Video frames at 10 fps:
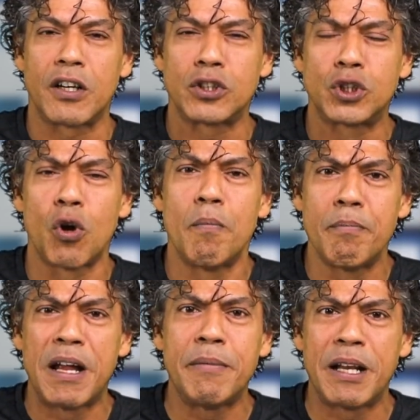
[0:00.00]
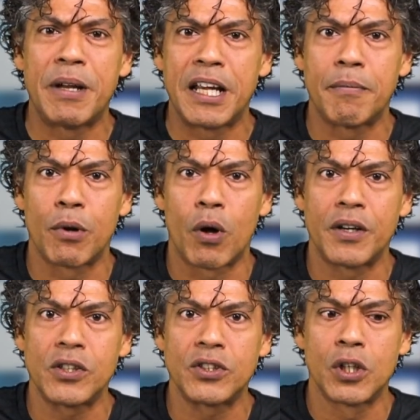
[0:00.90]
there are so many, many, many
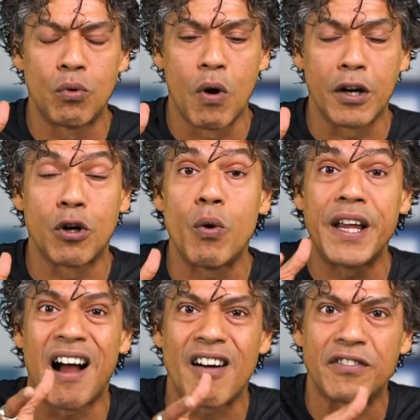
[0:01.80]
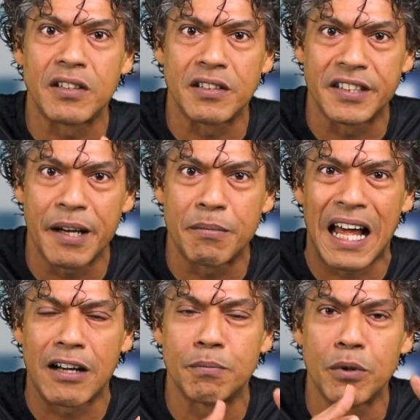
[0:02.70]
employers who are going after the same
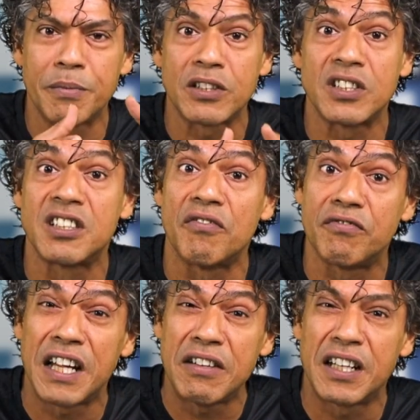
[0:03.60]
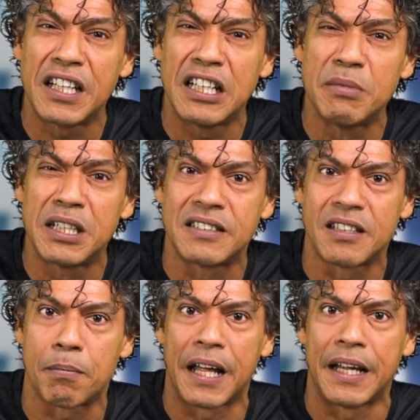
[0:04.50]
talent pool because it's a very, very limited
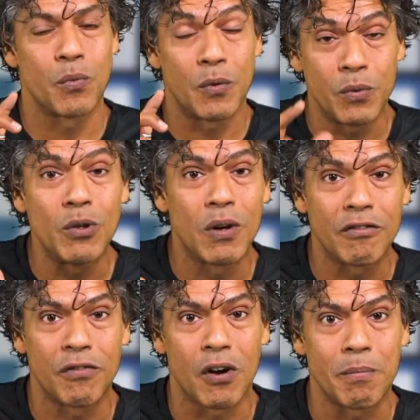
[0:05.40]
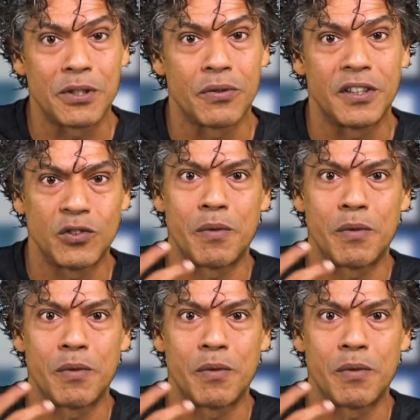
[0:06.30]
supply. And when we look out for opportunities,